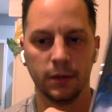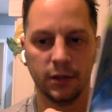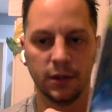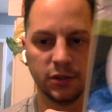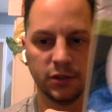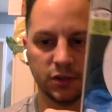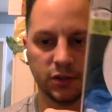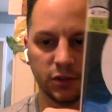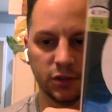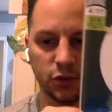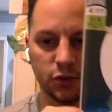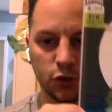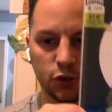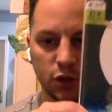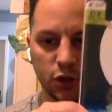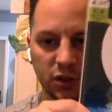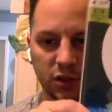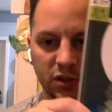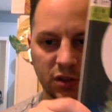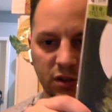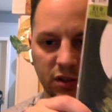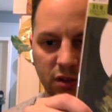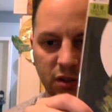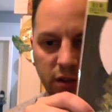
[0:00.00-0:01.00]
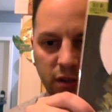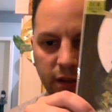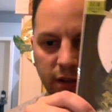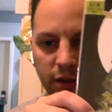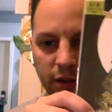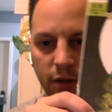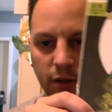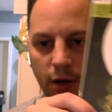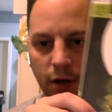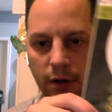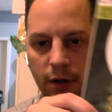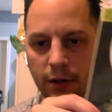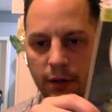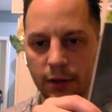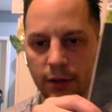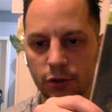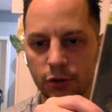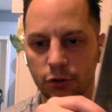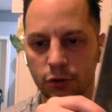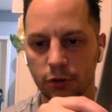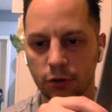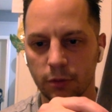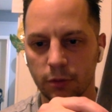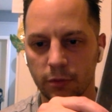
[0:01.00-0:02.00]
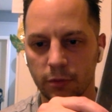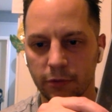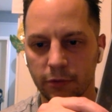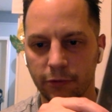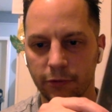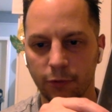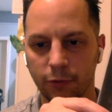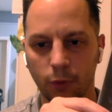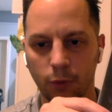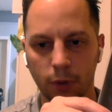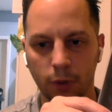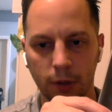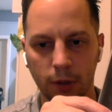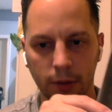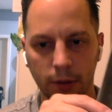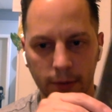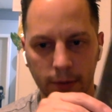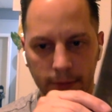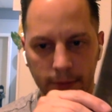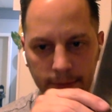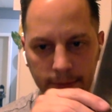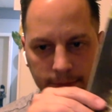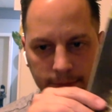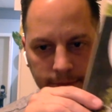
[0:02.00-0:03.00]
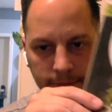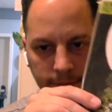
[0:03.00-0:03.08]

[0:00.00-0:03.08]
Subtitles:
This is Justice League Dark, issue number 4.